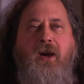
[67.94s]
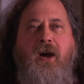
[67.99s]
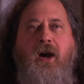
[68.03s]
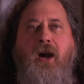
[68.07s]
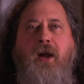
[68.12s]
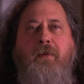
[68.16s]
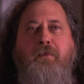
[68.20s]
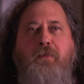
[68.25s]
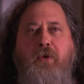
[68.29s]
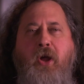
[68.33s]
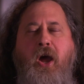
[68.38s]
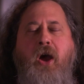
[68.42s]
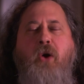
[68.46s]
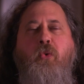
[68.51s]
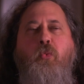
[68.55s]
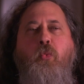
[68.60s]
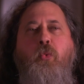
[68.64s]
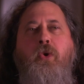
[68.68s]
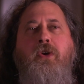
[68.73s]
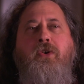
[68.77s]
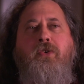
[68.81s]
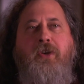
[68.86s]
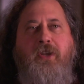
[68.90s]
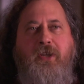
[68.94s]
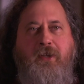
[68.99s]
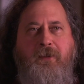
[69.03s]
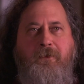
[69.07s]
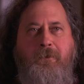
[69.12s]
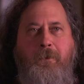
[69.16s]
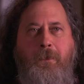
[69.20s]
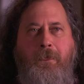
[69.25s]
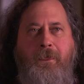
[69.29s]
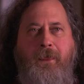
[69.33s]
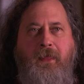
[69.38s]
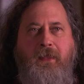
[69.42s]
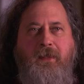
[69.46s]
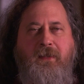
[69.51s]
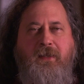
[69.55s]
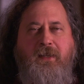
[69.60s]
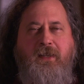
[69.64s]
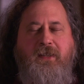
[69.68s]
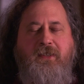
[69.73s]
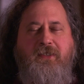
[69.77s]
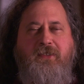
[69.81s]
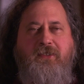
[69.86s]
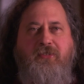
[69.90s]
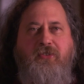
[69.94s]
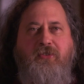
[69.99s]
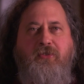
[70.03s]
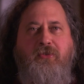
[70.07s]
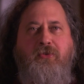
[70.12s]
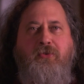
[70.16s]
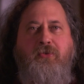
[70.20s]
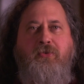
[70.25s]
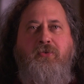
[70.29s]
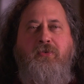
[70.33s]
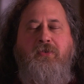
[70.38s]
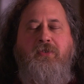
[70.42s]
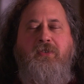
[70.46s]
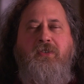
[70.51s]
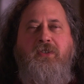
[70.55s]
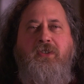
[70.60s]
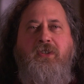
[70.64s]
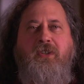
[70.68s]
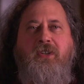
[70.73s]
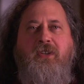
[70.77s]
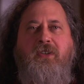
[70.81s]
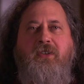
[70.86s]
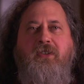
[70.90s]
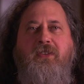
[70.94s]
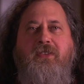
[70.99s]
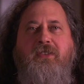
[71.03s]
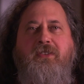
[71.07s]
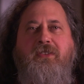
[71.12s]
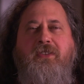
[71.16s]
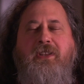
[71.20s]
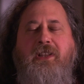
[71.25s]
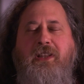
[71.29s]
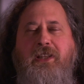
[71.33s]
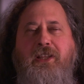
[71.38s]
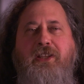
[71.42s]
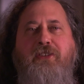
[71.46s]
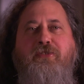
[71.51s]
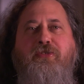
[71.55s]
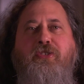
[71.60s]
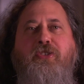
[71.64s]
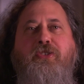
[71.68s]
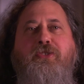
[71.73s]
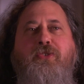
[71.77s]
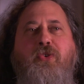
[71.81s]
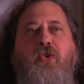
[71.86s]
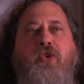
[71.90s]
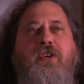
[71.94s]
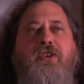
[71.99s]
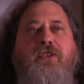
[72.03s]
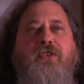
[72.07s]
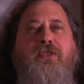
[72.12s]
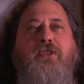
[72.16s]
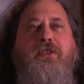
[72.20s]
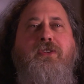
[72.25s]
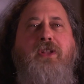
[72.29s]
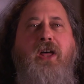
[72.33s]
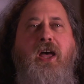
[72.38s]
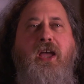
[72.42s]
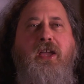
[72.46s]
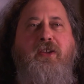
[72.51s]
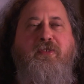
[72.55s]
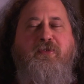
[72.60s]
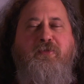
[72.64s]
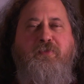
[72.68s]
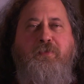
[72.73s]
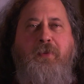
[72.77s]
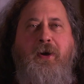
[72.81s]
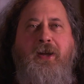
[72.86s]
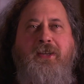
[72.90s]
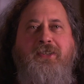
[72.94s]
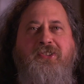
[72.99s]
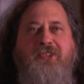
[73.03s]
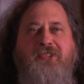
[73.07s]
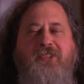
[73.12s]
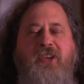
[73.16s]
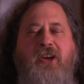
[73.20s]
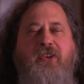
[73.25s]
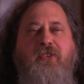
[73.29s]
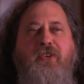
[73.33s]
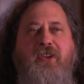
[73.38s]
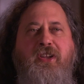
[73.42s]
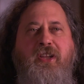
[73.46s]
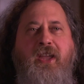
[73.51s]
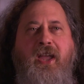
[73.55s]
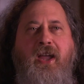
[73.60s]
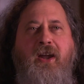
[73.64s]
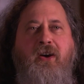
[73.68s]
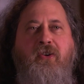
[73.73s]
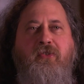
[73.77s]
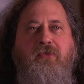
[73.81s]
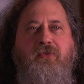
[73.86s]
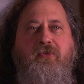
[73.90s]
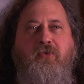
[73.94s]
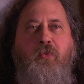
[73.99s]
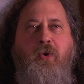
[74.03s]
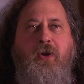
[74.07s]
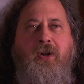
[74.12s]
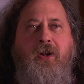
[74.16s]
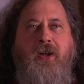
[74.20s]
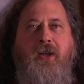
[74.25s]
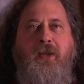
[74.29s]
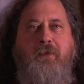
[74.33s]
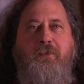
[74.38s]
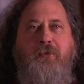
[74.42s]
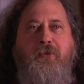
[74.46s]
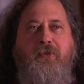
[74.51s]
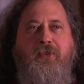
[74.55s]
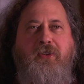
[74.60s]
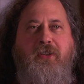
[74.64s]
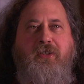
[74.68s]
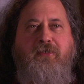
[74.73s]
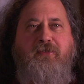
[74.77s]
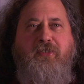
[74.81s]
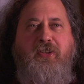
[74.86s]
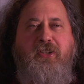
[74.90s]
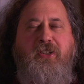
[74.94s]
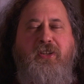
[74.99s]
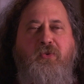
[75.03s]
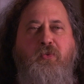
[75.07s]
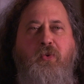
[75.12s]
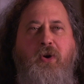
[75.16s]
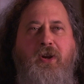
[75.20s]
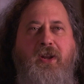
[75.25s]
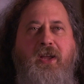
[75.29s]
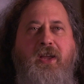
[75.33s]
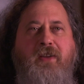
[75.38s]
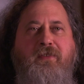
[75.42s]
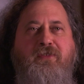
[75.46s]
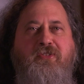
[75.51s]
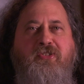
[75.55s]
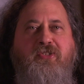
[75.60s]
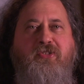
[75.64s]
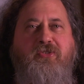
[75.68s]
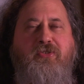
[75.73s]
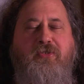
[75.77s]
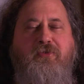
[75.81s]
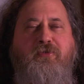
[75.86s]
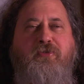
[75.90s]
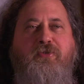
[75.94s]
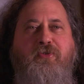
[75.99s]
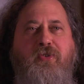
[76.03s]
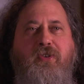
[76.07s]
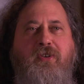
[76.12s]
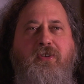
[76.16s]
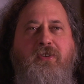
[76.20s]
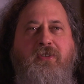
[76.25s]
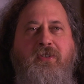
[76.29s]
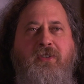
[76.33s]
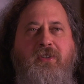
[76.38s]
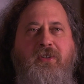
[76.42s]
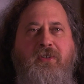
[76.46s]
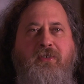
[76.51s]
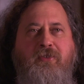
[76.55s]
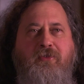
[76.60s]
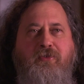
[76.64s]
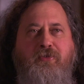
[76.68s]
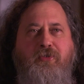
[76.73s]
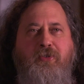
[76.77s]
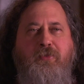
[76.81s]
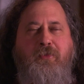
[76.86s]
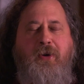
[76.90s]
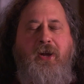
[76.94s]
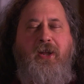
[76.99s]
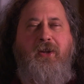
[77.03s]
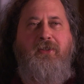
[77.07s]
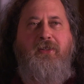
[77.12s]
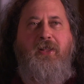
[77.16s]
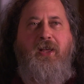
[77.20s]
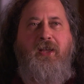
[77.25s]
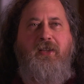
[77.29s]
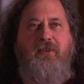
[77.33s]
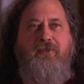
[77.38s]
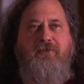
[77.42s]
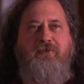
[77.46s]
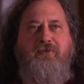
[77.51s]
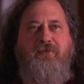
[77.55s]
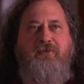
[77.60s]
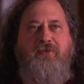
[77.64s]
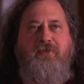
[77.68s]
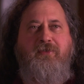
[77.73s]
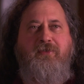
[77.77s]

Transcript: I'm not willing to live a longer life by selling out what I believe in and what I've stood for for my life.